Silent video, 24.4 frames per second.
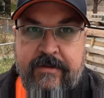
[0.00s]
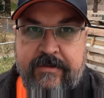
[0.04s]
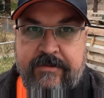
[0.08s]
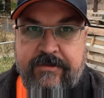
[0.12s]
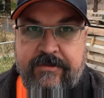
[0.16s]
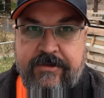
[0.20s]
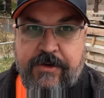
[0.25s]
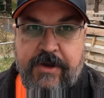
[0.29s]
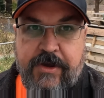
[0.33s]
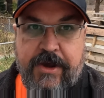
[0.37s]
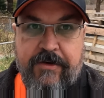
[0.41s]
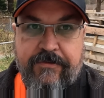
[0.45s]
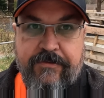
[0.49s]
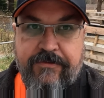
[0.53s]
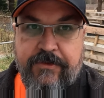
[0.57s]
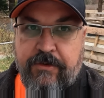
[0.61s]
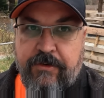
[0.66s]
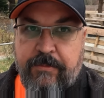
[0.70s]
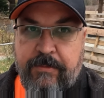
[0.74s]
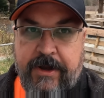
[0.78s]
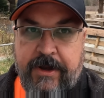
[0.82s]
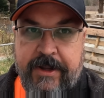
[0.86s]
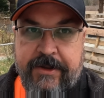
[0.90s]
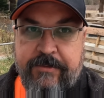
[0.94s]
So yeah, if
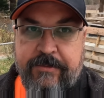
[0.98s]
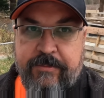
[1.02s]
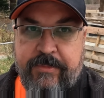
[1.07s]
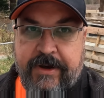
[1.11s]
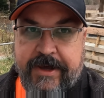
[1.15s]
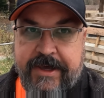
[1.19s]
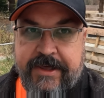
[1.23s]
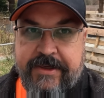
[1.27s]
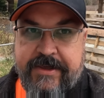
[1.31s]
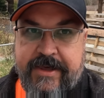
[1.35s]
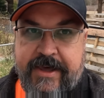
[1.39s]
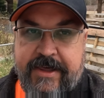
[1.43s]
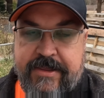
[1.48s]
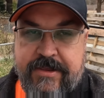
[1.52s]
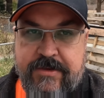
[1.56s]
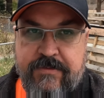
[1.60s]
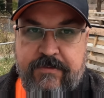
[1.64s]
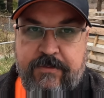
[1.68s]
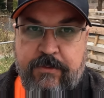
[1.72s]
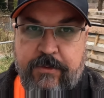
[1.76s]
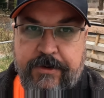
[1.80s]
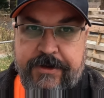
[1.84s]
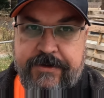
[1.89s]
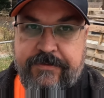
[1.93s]
your model bike has
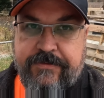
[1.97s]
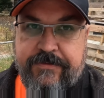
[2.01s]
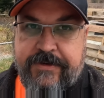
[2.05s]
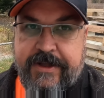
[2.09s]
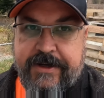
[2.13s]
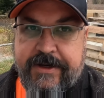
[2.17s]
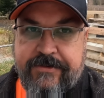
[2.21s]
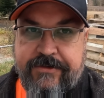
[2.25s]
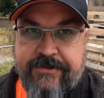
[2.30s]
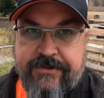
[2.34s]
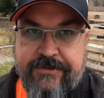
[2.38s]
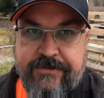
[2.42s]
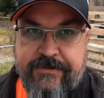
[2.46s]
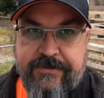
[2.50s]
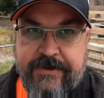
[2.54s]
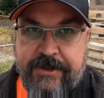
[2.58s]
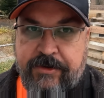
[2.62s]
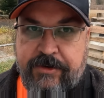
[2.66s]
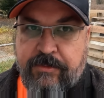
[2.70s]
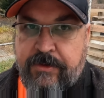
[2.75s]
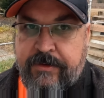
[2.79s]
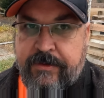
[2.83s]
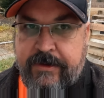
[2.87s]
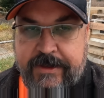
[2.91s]
fork deflectors
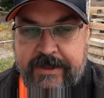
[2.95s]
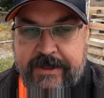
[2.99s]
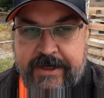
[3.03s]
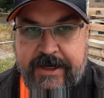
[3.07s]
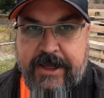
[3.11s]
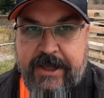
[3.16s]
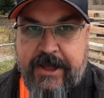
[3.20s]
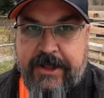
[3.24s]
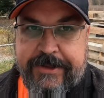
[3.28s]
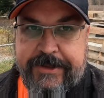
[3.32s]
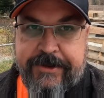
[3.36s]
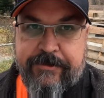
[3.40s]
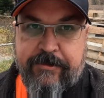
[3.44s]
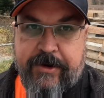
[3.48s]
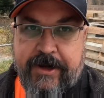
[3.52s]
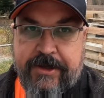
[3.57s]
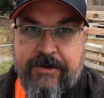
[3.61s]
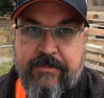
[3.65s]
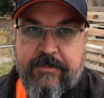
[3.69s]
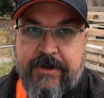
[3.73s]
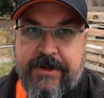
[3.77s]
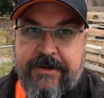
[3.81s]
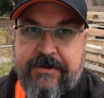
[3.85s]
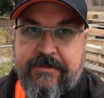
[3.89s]
available, I highly
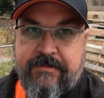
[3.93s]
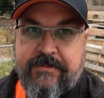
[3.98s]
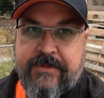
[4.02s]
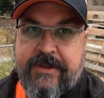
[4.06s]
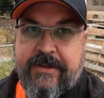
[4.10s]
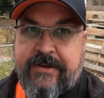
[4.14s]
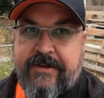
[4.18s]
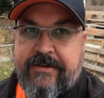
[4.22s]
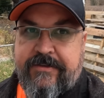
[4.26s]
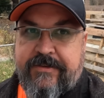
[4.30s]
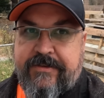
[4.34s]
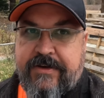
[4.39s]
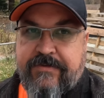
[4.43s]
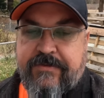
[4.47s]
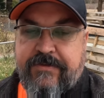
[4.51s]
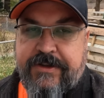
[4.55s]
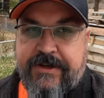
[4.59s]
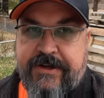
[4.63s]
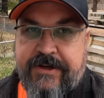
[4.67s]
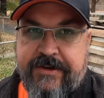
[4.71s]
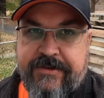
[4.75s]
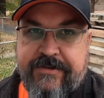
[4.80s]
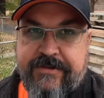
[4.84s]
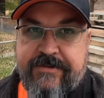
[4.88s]
recommend them.
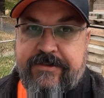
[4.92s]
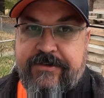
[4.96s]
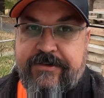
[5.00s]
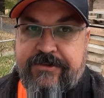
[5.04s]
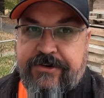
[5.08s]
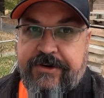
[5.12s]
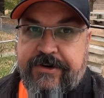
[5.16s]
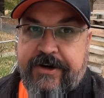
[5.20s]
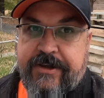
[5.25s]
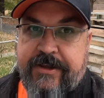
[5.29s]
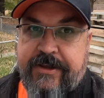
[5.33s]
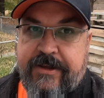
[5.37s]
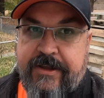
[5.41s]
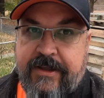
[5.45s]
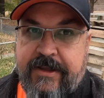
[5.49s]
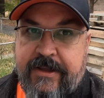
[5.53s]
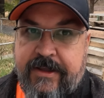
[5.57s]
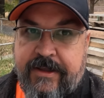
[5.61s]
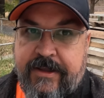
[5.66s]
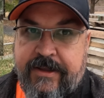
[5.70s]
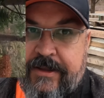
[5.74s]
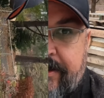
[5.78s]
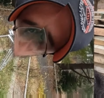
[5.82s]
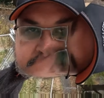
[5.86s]
Definitely does the trick.
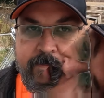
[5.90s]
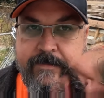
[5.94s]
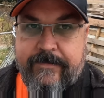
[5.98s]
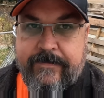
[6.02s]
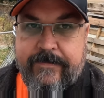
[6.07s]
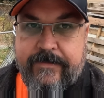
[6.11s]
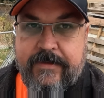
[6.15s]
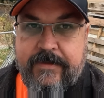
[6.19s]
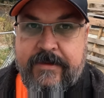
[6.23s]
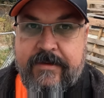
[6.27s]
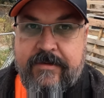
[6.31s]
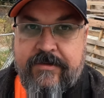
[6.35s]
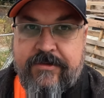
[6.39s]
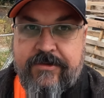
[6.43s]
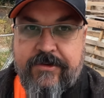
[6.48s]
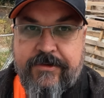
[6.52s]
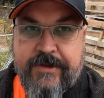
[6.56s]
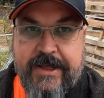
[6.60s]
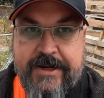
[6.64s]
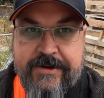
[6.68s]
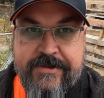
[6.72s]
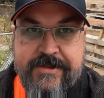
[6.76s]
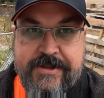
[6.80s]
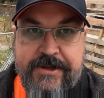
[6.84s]
So
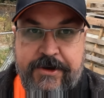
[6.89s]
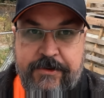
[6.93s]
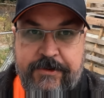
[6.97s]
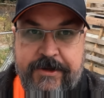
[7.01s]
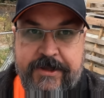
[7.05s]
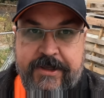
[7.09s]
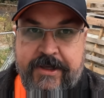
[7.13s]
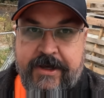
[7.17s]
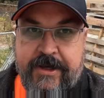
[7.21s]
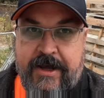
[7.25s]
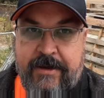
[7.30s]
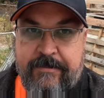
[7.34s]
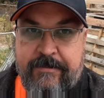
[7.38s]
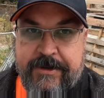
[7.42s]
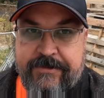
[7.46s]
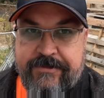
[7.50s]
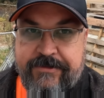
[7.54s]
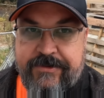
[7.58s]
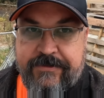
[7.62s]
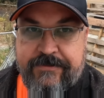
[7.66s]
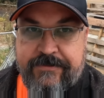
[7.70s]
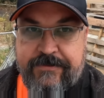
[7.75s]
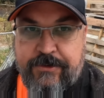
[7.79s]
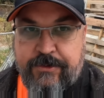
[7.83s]
let us know in the
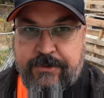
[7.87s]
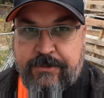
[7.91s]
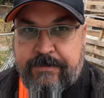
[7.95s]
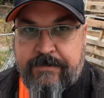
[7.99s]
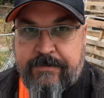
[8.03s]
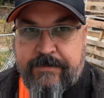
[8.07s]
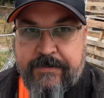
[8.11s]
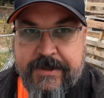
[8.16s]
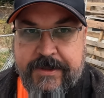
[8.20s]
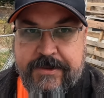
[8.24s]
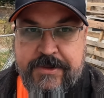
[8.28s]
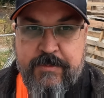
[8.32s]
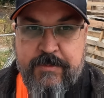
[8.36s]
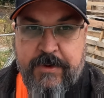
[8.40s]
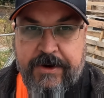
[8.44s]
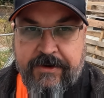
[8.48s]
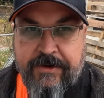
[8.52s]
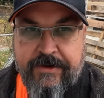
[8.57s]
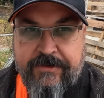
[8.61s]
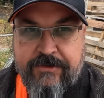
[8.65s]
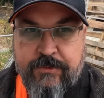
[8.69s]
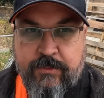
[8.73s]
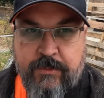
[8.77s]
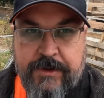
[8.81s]
comments if you
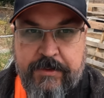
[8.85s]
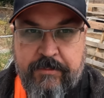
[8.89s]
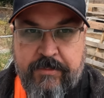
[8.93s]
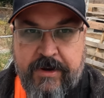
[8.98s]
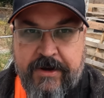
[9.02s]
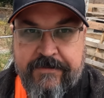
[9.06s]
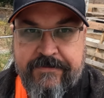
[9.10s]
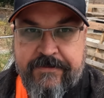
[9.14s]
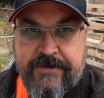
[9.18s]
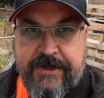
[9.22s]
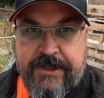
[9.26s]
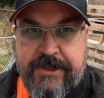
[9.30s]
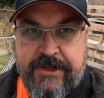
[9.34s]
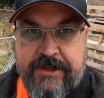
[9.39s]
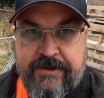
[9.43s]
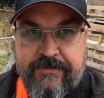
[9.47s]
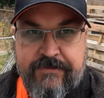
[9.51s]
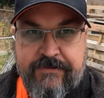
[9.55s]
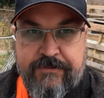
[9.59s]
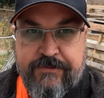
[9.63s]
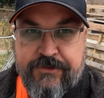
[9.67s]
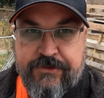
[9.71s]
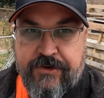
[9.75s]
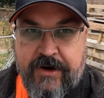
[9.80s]
experience wind buffeting,
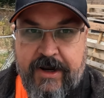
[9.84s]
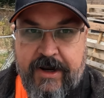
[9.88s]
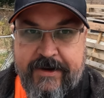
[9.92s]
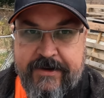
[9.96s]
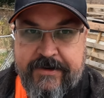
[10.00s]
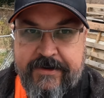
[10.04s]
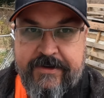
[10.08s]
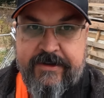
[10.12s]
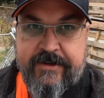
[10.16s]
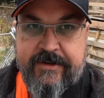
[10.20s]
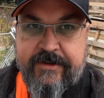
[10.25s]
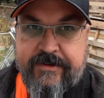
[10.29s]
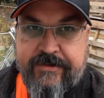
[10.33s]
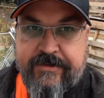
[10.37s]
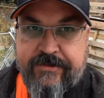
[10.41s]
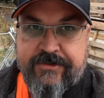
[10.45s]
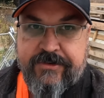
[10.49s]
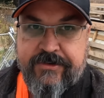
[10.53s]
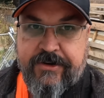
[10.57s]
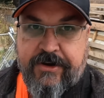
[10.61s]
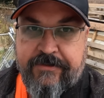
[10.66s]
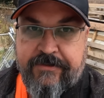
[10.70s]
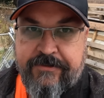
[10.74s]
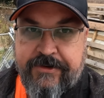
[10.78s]
if you've tried anything to
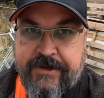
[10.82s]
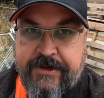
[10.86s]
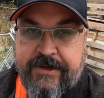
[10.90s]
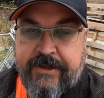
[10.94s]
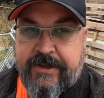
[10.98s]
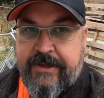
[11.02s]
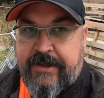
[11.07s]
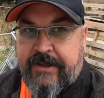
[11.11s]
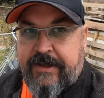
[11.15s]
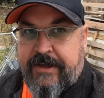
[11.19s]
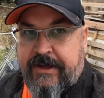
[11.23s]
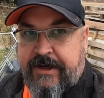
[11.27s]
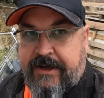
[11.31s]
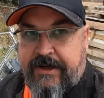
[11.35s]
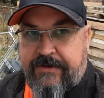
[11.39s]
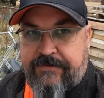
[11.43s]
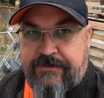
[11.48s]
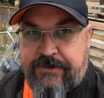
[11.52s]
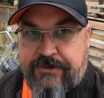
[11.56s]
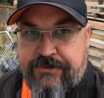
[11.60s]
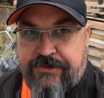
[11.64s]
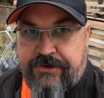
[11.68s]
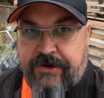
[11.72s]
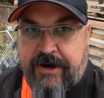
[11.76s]
solve it, and
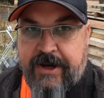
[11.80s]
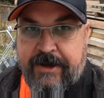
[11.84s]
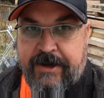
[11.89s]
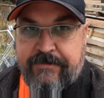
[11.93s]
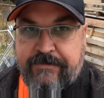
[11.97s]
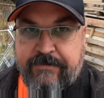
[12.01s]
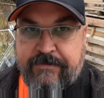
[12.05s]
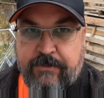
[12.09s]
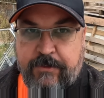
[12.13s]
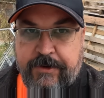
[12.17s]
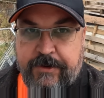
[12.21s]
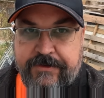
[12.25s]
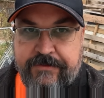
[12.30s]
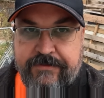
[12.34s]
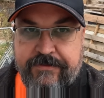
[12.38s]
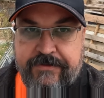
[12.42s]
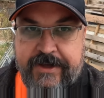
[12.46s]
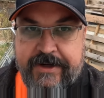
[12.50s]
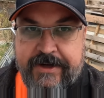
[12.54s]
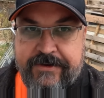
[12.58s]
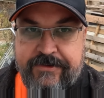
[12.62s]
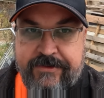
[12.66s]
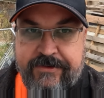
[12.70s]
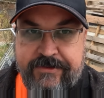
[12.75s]
if you try fork
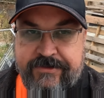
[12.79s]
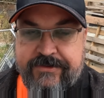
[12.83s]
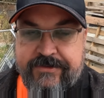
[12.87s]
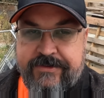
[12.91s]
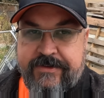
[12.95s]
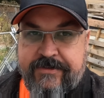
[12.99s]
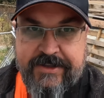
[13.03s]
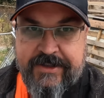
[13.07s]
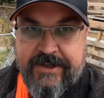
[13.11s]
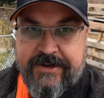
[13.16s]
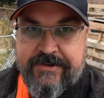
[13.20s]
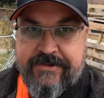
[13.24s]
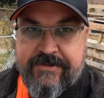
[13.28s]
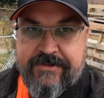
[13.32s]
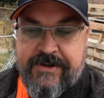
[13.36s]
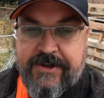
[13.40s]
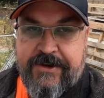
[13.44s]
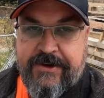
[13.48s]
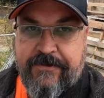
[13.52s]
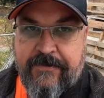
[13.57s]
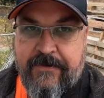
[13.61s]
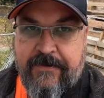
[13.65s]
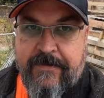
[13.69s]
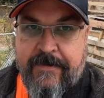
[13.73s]
deflectors, let us
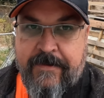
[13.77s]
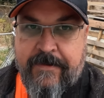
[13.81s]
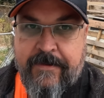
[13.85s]
know.